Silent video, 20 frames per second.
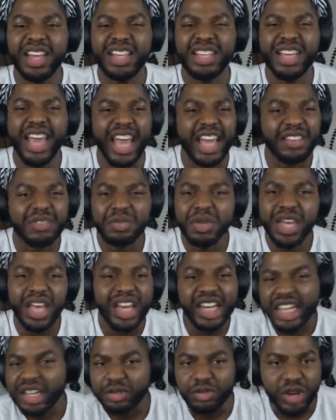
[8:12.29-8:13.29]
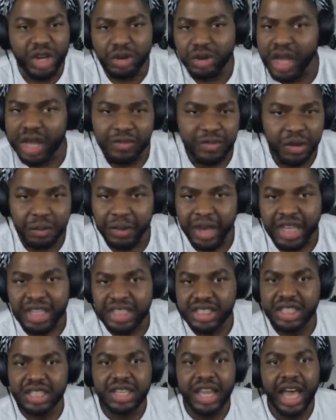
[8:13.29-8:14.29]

gave me any real information.